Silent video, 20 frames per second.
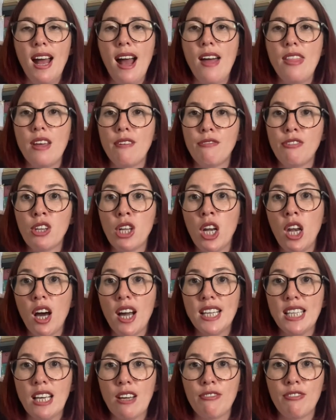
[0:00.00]
And then for the
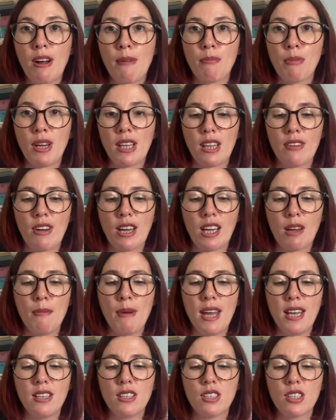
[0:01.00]
lining fabric, they
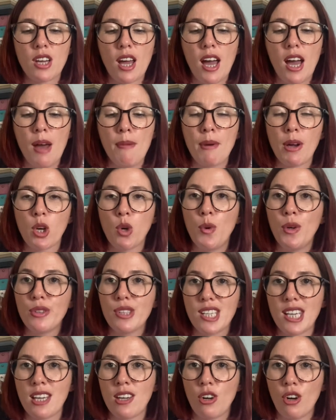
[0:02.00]
recommend a
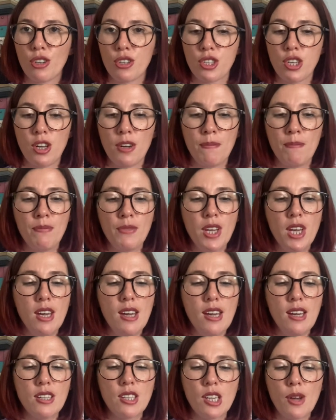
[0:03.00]
quilting cotton.
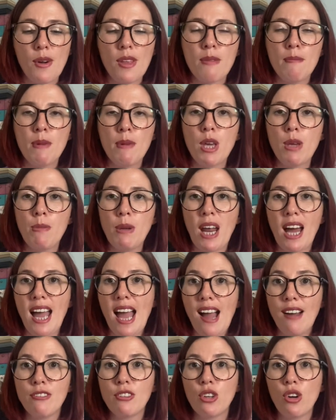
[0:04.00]
So at the moment, I
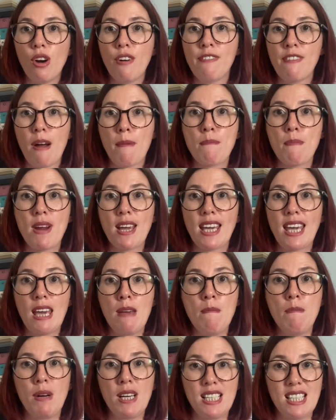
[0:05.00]
haven't got a fabric
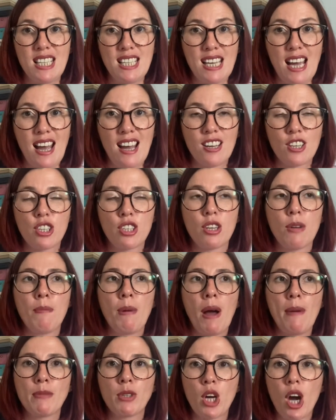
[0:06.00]
in my stash,
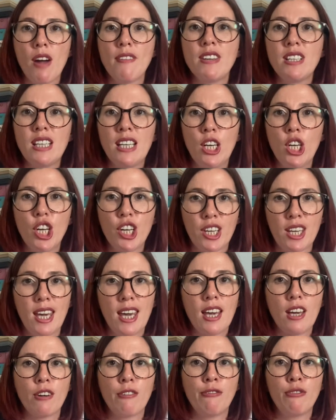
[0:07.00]
but I'm currently
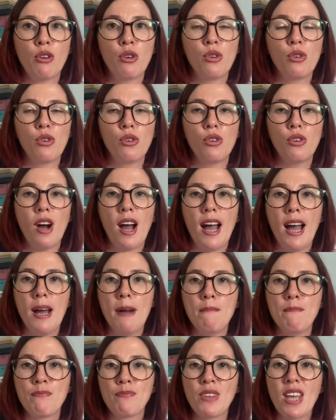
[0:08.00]
looking for
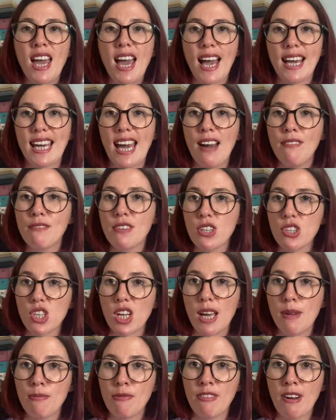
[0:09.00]
a canvas
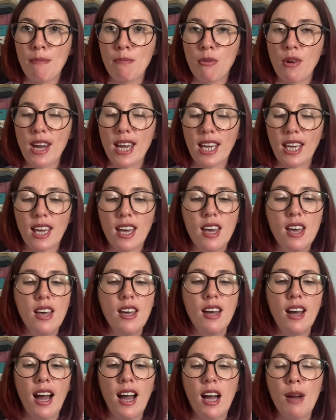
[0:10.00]
type fabric.
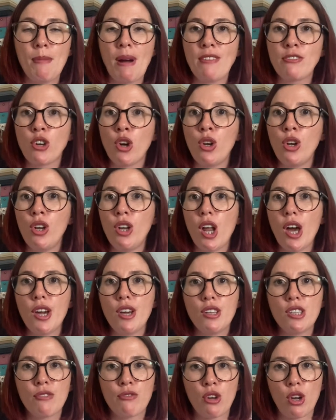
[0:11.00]
I've got
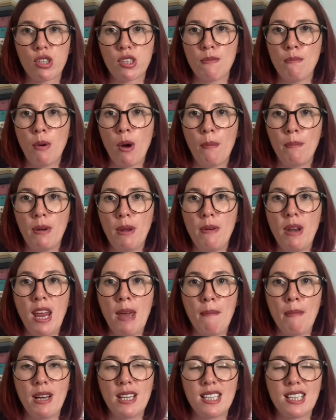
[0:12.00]
loads of cotton poplin
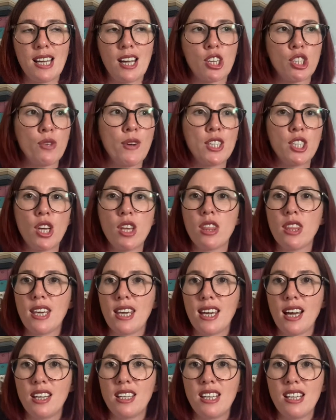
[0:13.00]
in my stash, so I don't
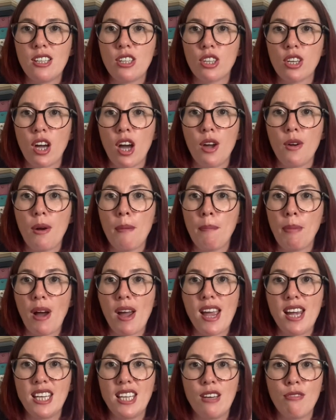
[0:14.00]
think I need to go and buy
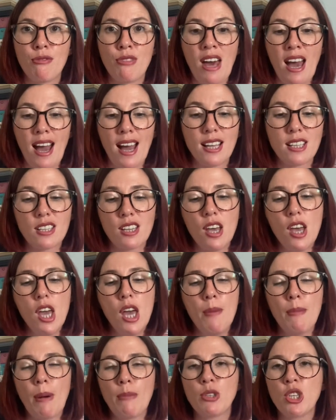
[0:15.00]
any of that.
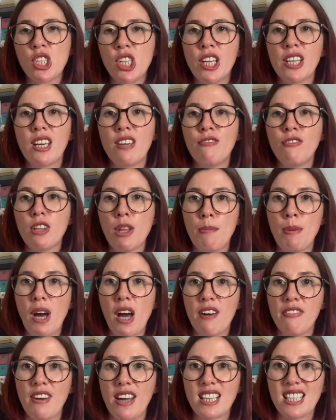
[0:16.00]
But I'm just looking for the
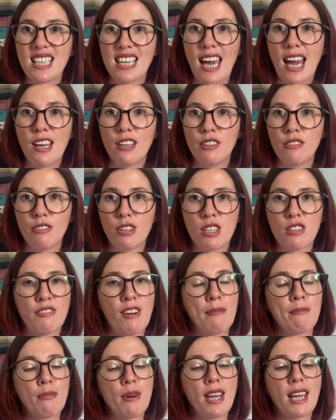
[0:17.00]
perfect canvas
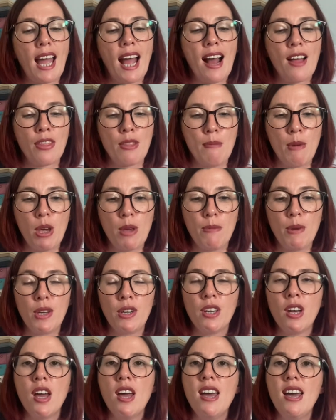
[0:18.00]
fabric at the
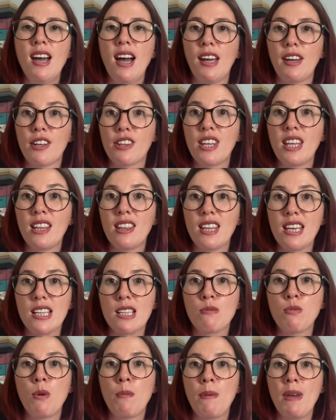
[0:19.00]
moment. And I think
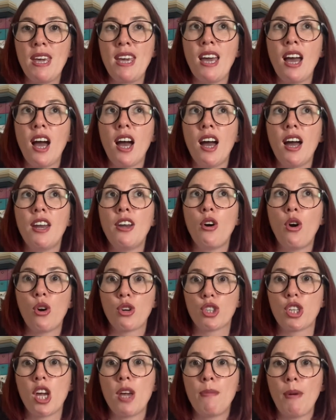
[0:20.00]
this will be an
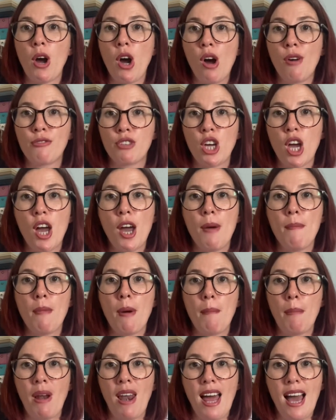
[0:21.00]
October half term
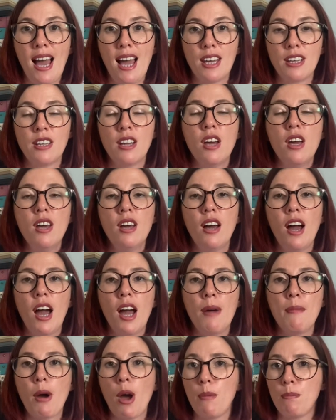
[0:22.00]
plan,
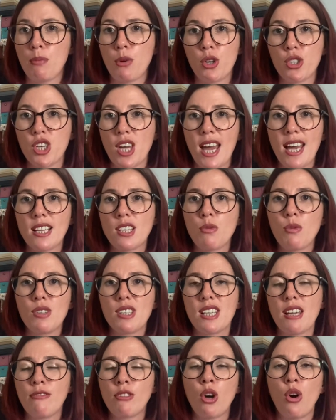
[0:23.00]
a project,
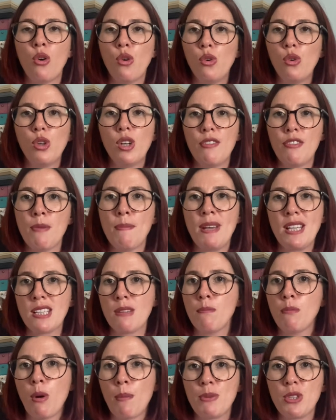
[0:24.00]
once I've got all of the bits
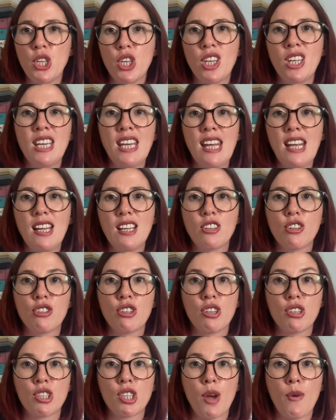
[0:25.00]
and bobs that you need
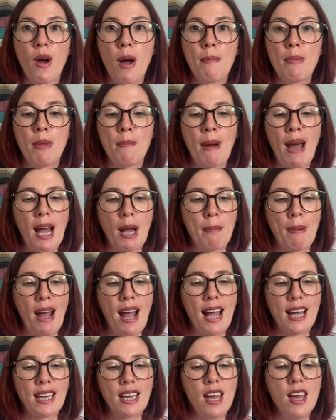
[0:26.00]
to sew up the
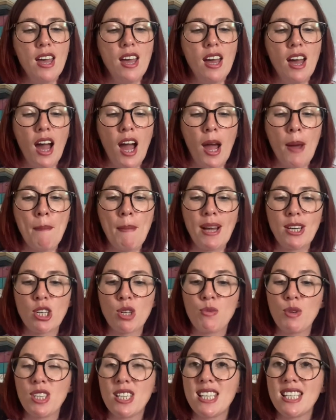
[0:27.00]
backpack. But I
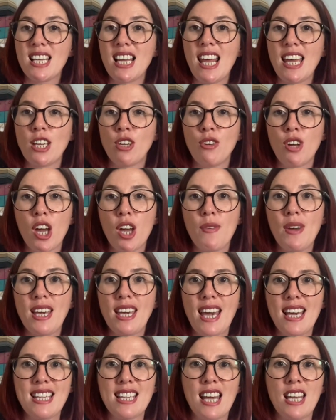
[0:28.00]
just wanted to let you know, in
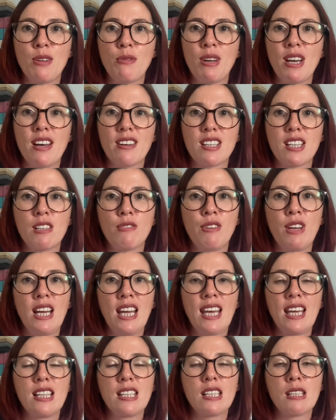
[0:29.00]
case anyone else is
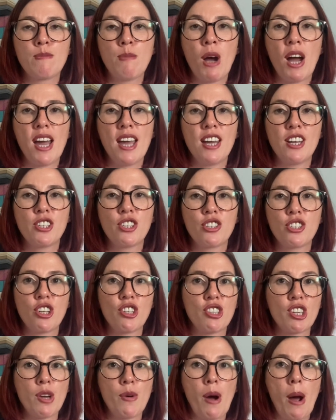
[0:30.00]
feeling inspired
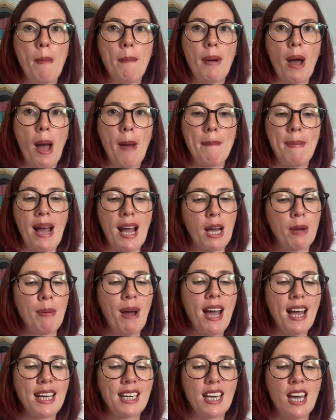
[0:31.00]
to sew up a
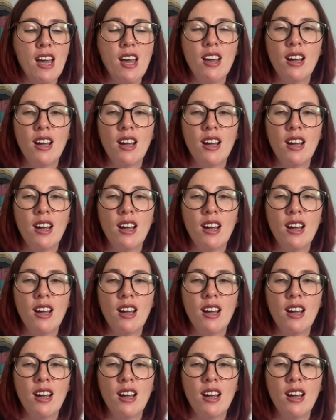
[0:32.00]
backpack.